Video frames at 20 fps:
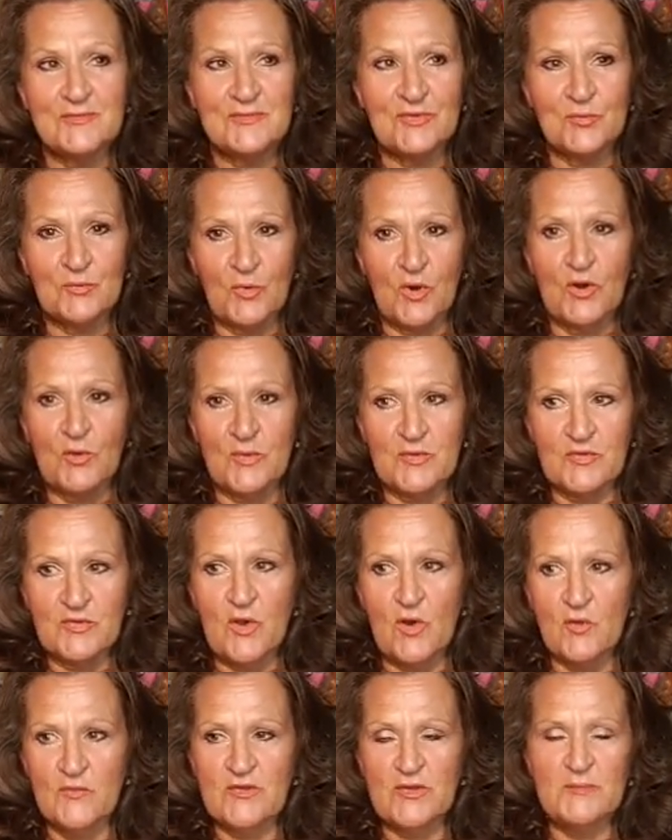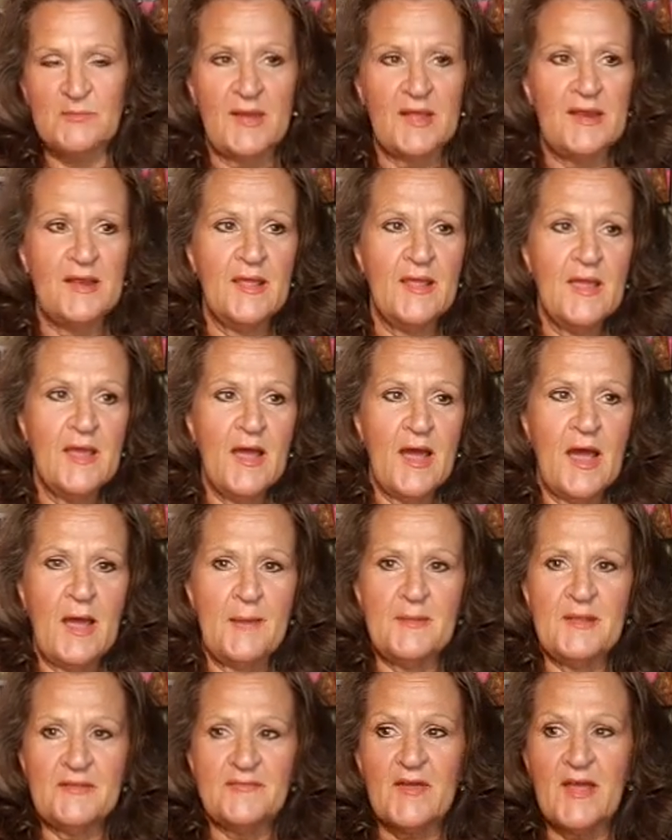to work with COVID, but
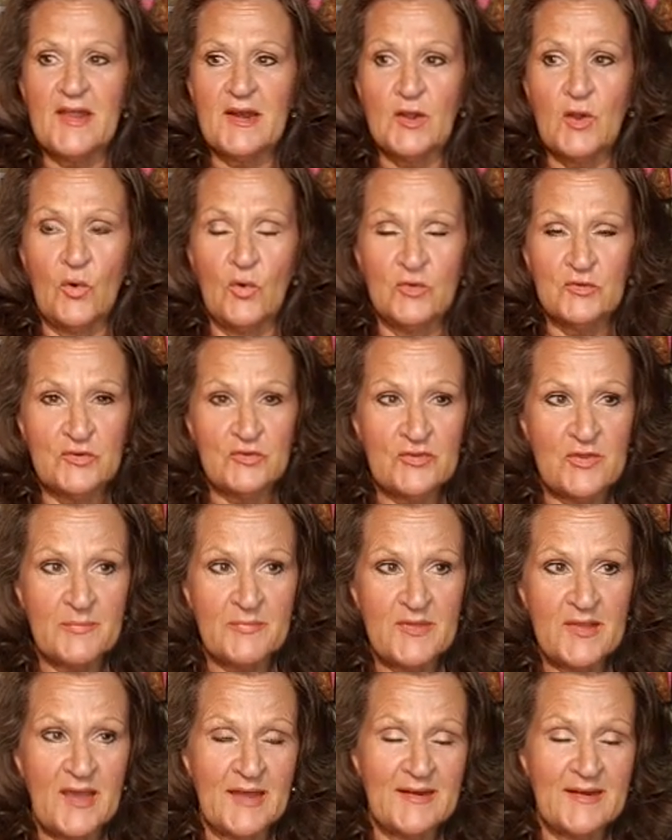I mean, if I had a cold or something,